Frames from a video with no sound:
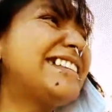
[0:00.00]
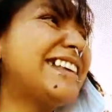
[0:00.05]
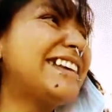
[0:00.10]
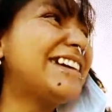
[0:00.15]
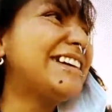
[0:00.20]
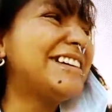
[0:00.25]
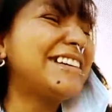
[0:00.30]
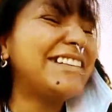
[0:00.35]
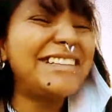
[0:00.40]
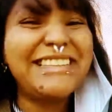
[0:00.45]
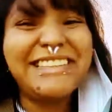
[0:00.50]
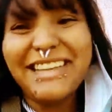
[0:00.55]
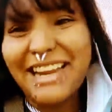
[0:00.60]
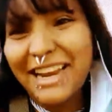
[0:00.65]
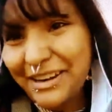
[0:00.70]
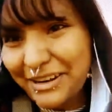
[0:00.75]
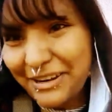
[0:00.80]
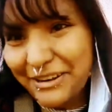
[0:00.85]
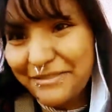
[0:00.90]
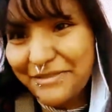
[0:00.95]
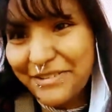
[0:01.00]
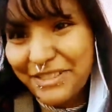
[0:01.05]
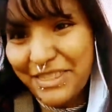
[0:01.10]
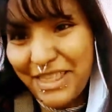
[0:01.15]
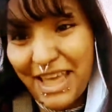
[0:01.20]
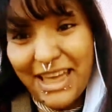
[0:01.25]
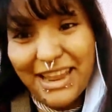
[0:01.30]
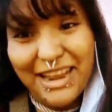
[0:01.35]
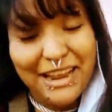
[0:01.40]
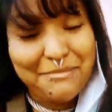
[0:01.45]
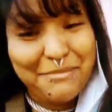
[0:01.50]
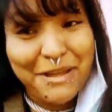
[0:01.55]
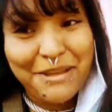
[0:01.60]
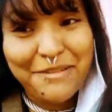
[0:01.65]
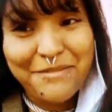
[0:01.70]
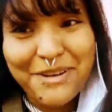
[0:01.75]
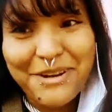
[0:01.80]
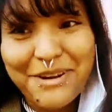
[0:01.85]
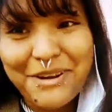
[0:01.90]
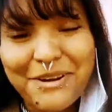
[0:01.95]
so stay tuned for that. I
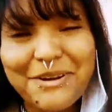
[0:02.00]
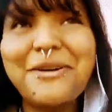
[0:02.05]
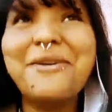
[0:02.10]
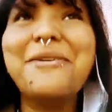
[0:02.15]
might video